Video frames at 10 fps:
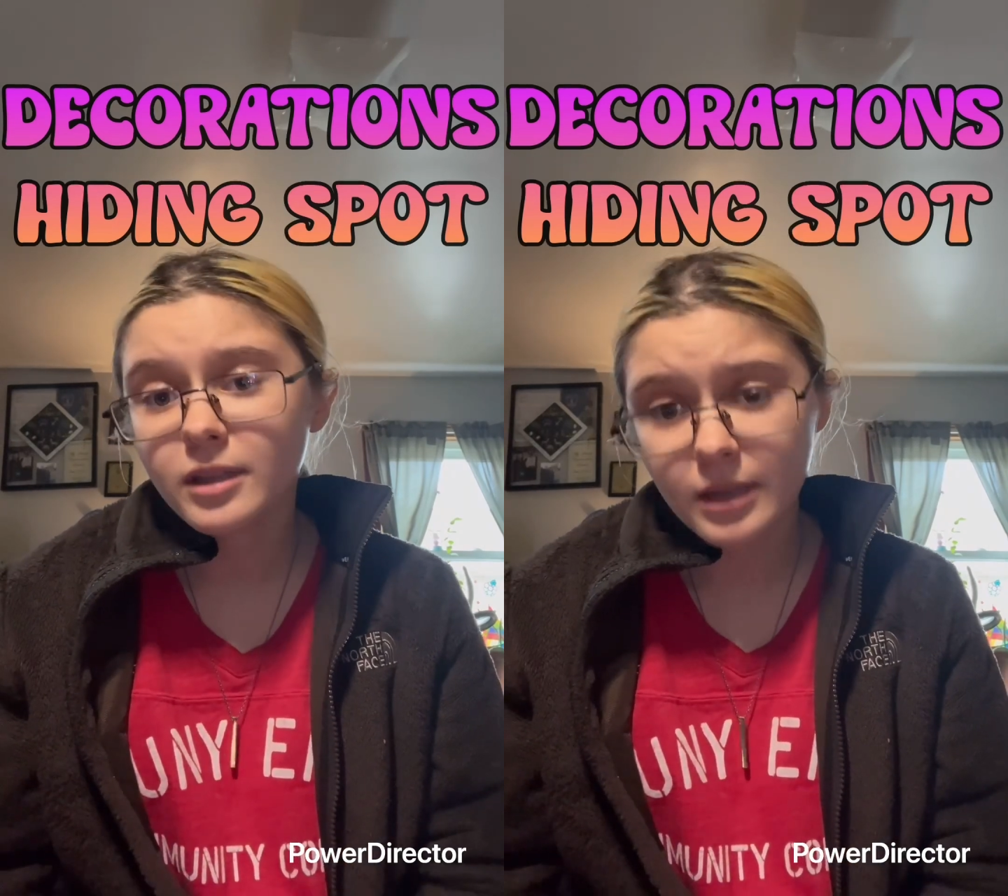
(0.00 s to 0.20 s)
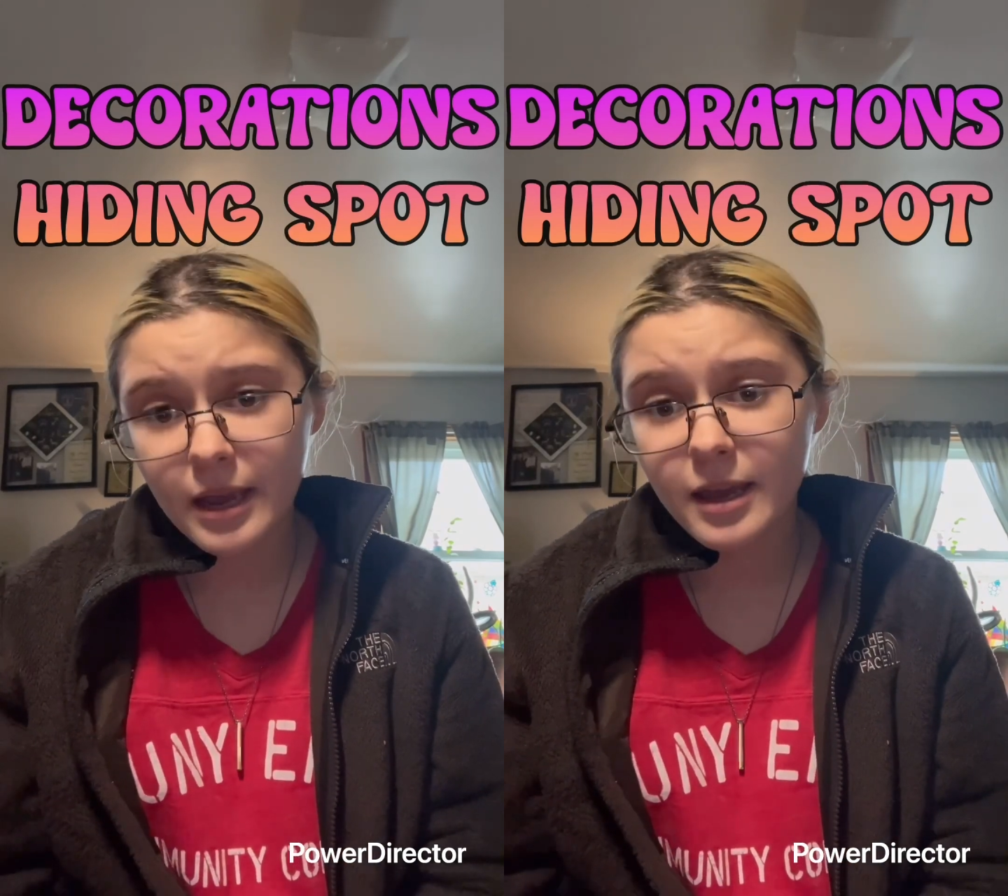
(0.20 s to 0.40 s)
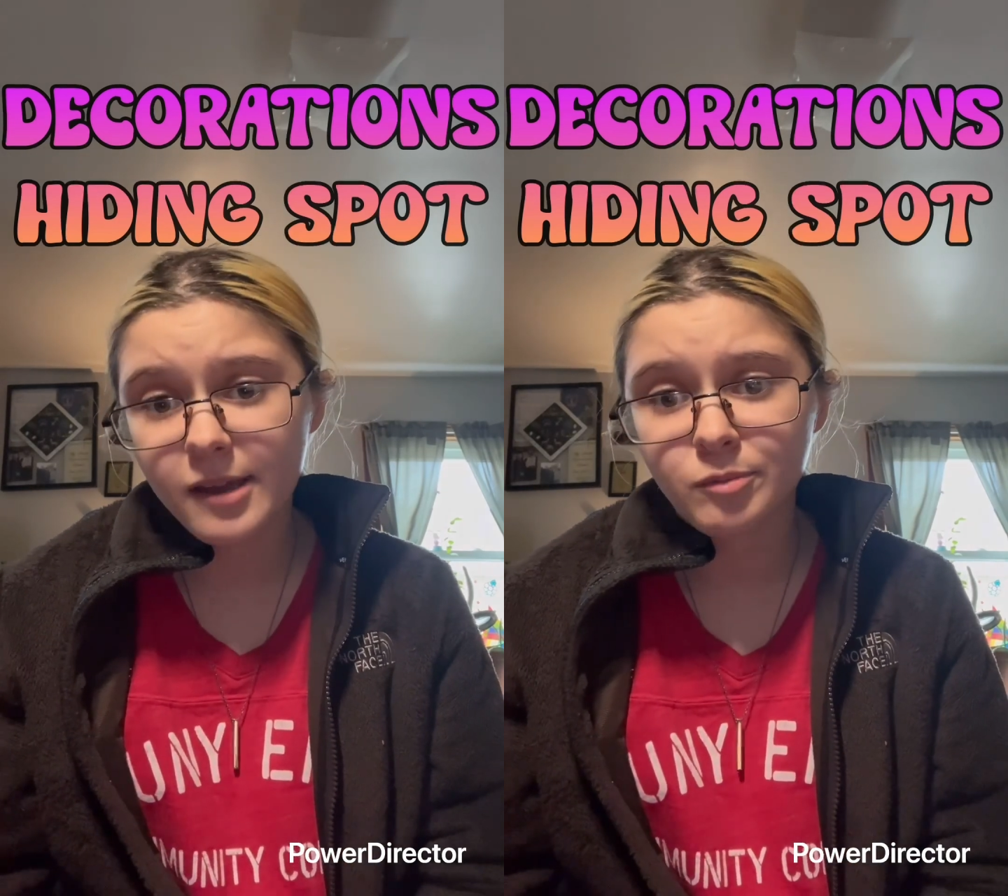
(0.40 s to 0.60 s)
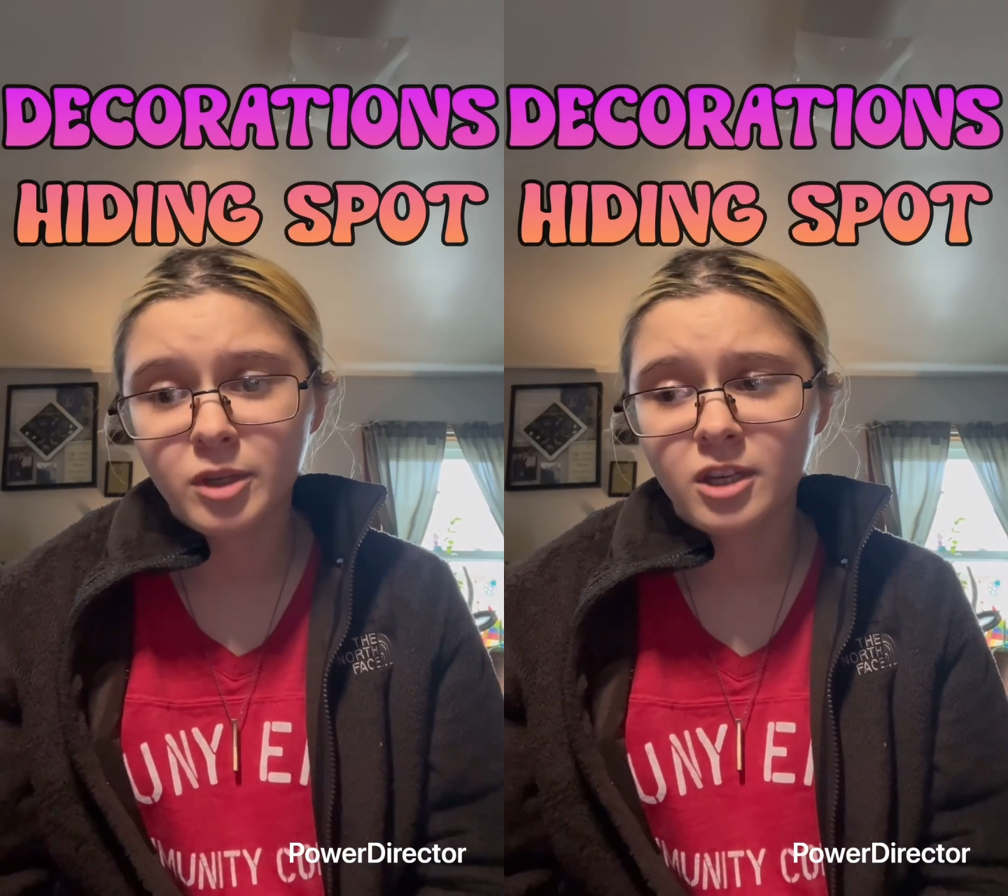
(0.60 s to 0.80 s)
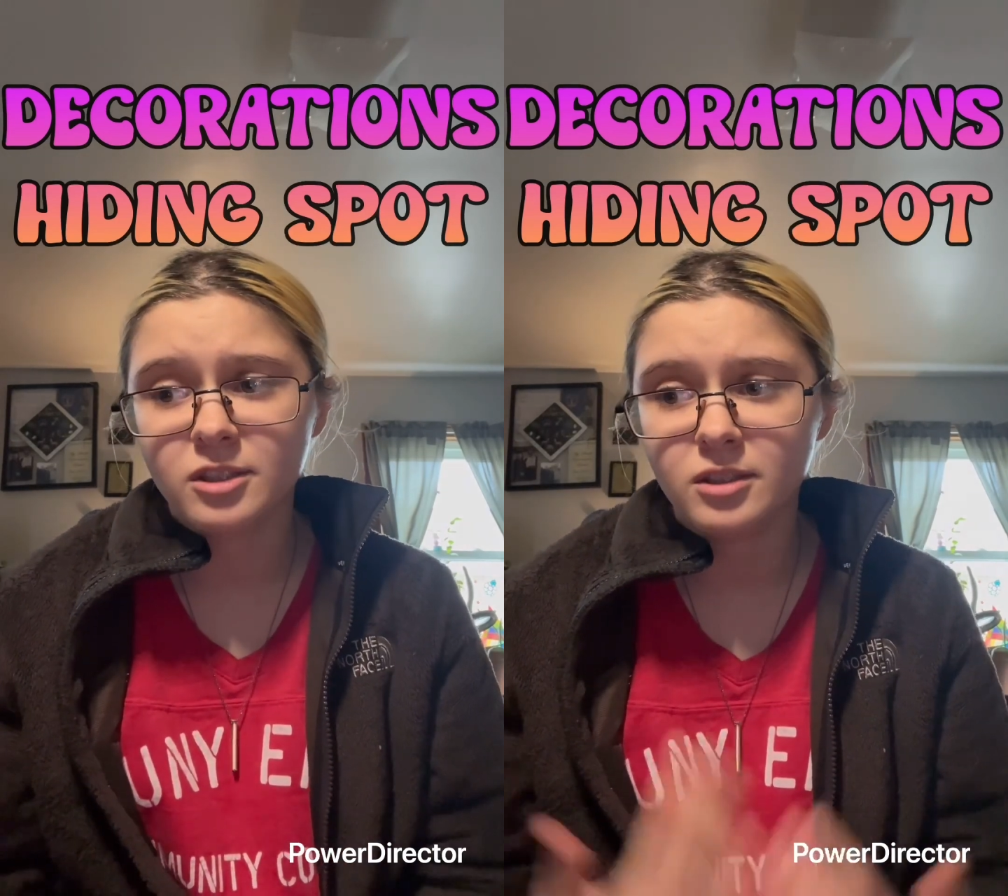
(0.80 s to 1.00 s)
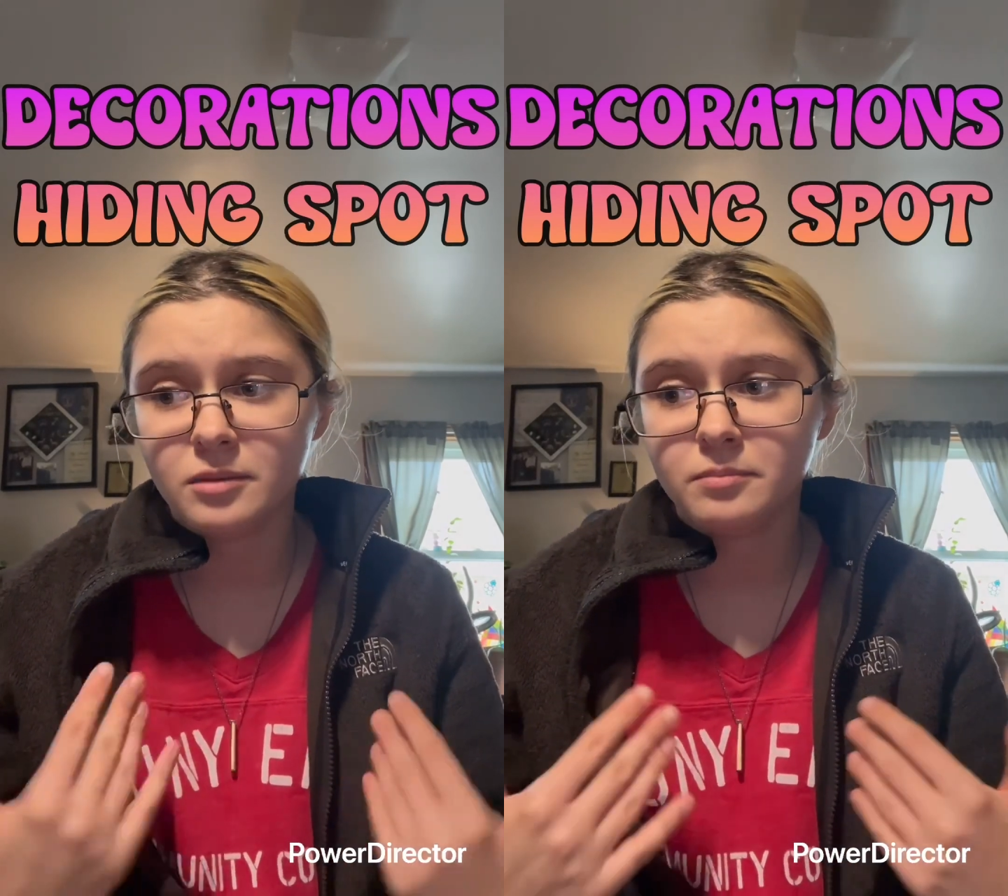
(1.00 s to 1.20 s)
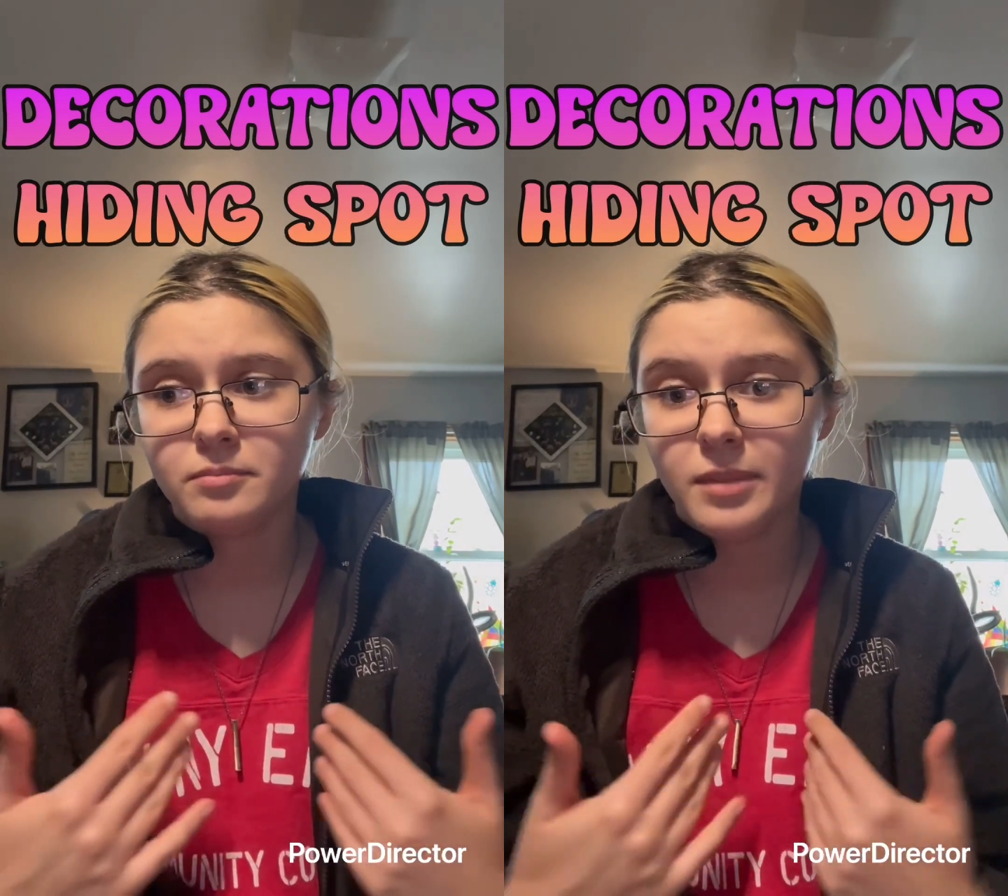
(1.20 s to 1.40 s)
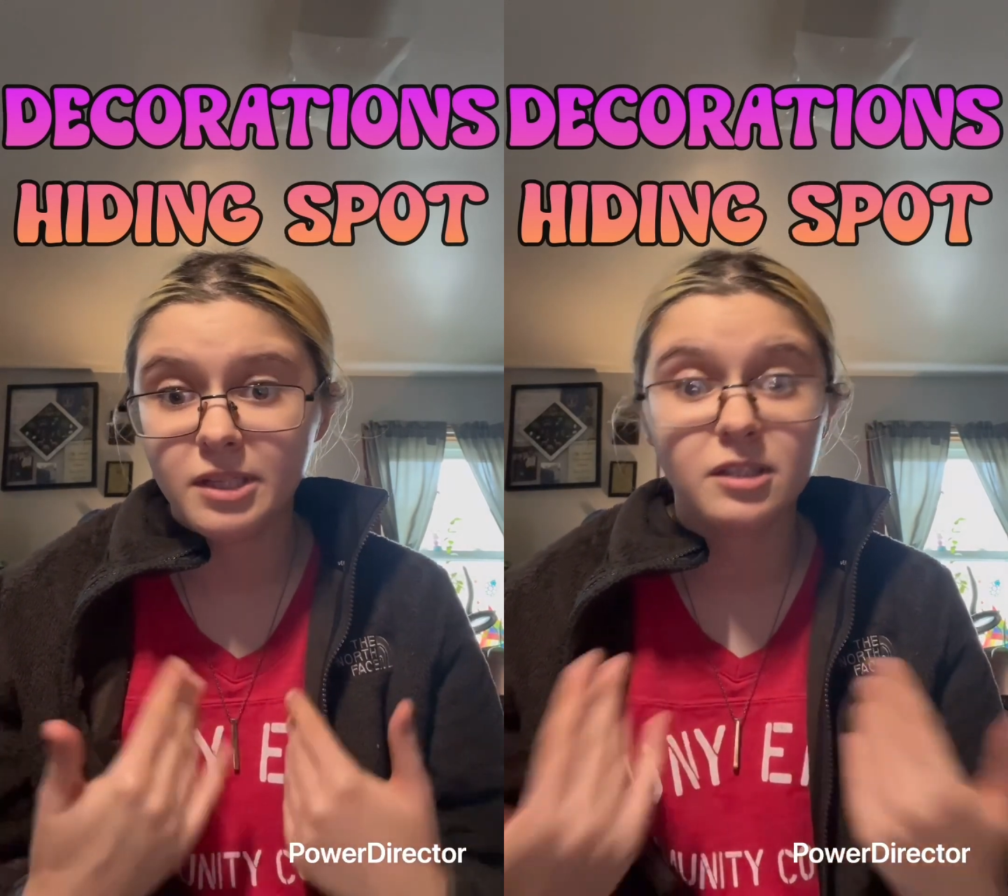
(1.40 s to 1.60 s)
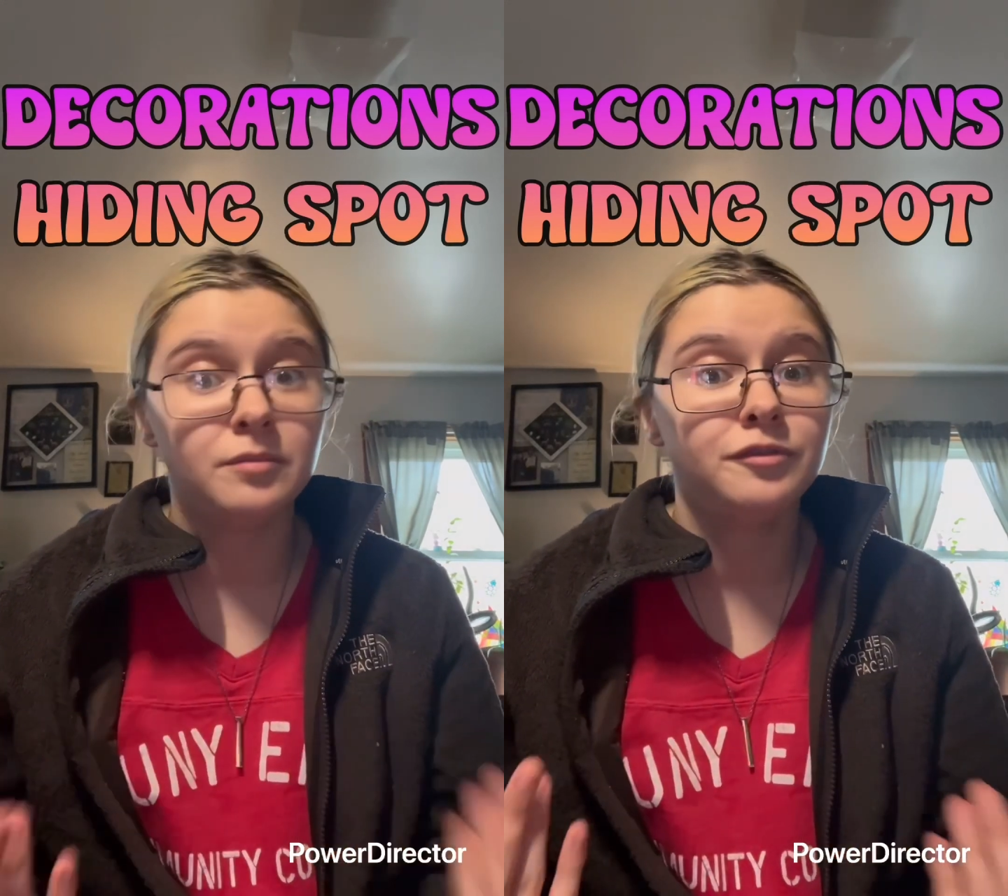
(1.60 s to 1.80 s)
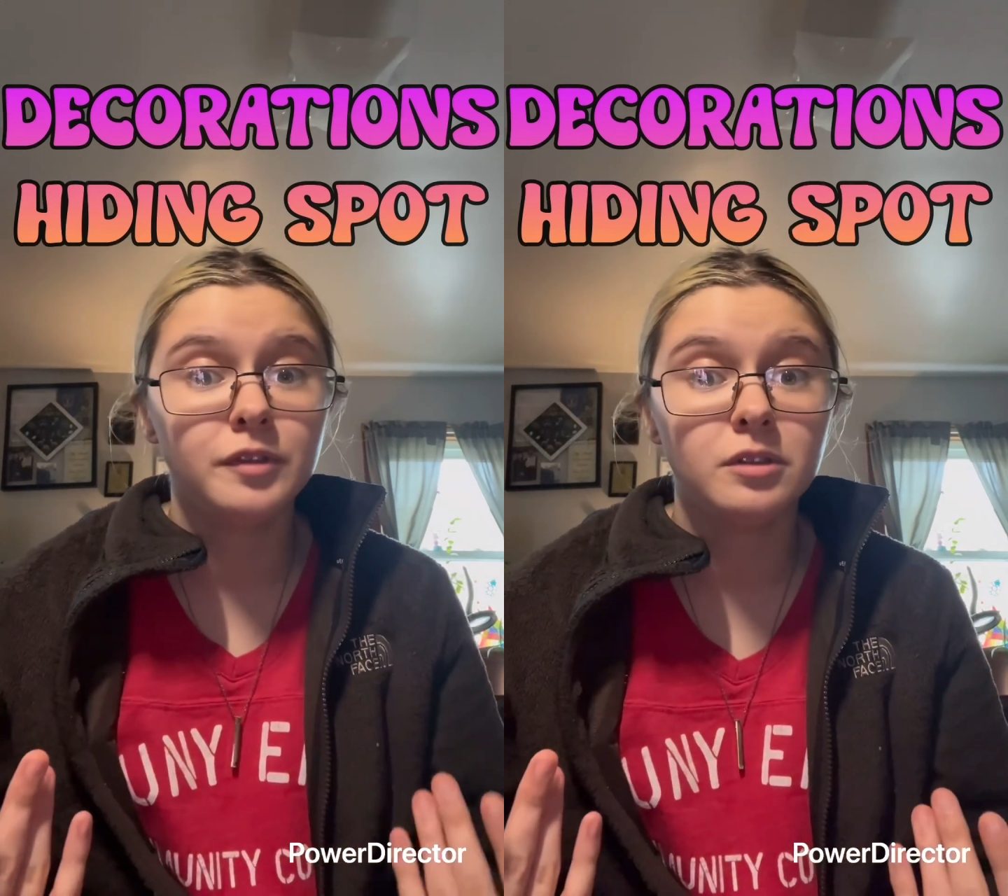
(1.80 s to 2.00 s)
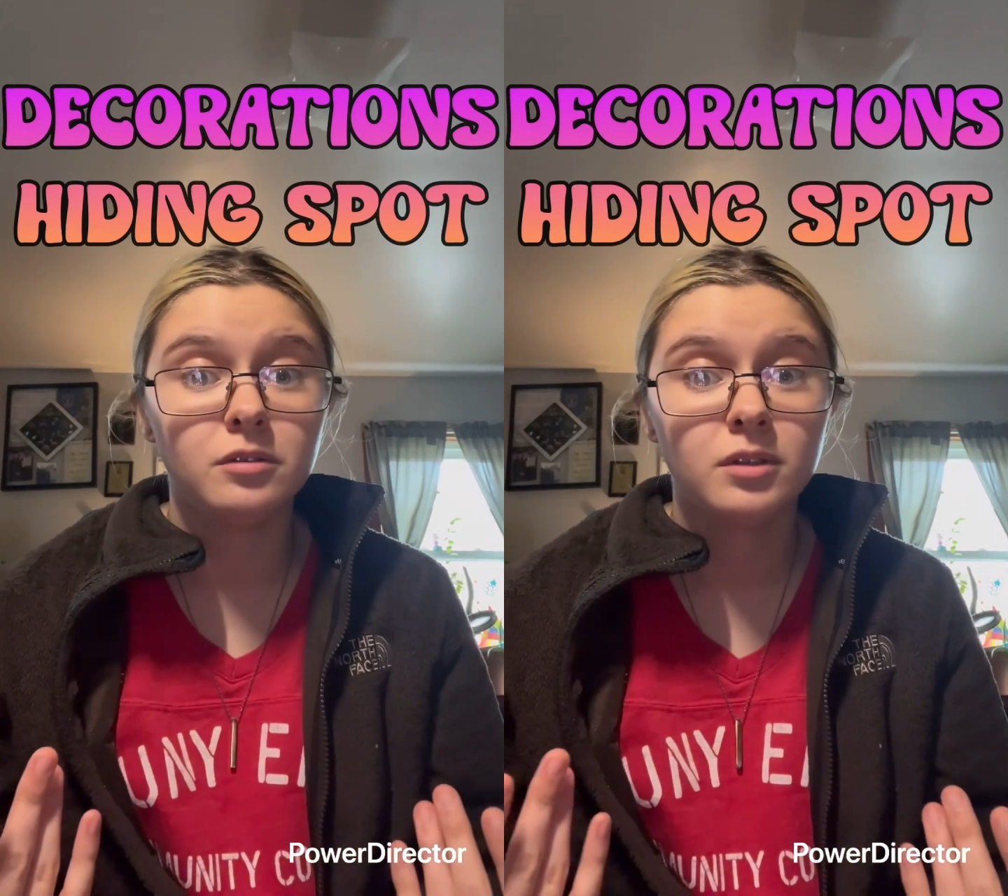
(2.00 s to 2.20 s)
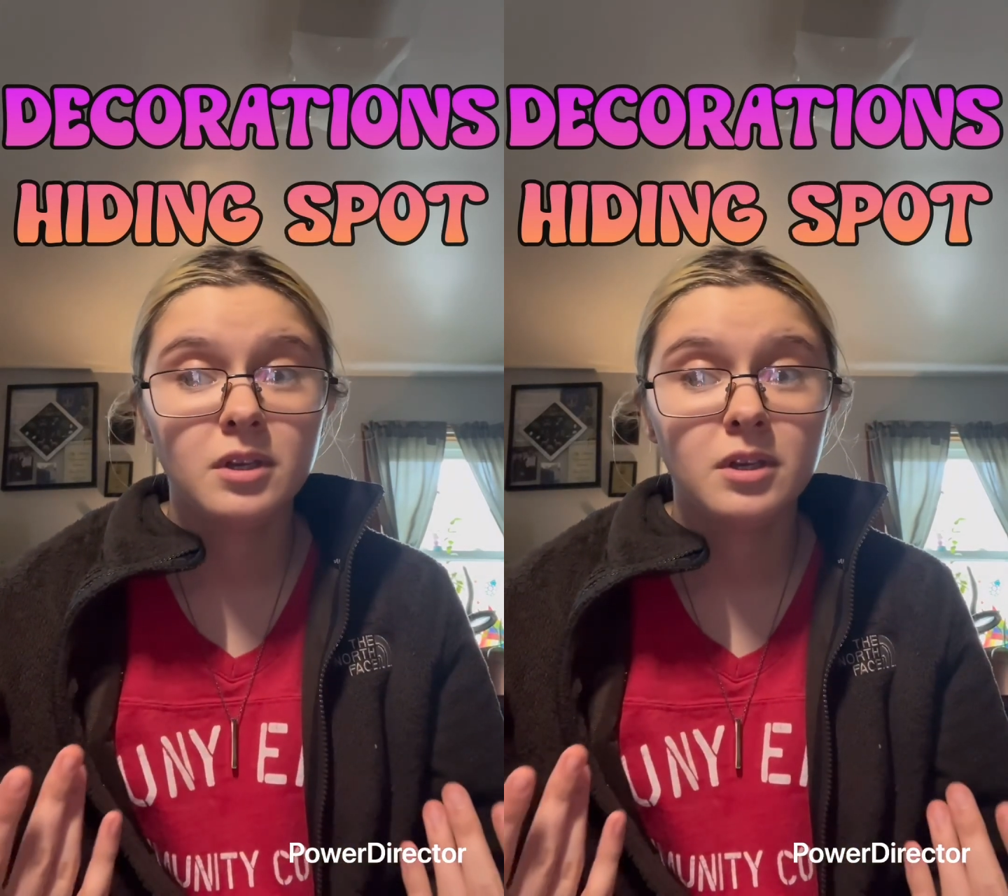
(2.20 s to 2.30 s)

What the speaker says: to have because it makes them feel